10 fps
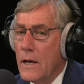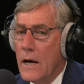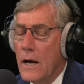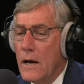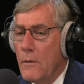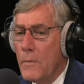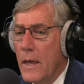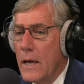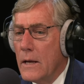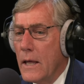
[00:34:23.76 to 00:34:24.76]
Um,
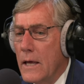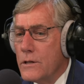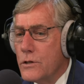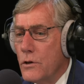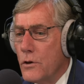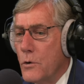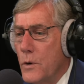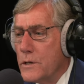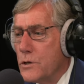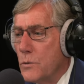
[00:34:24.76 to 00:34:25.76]
and, and so the
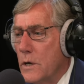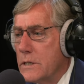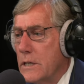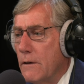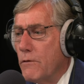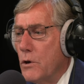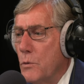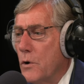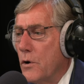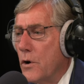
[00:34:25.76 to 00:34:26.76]
question was, if you
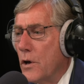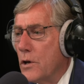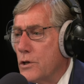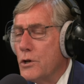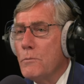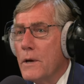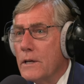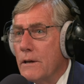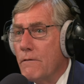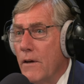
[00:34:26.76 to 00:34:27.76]
were too
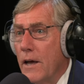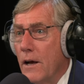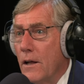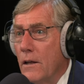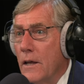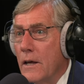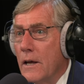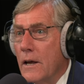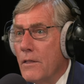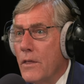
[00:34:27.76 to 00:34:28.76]
big to fail,
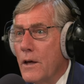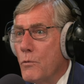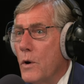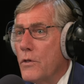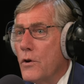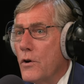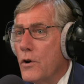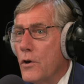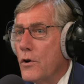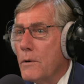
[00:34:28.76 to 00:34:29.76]
then whether
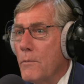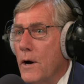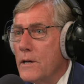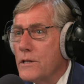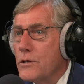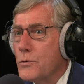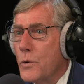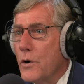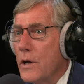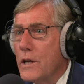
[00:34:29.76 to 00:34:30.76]
your deposits were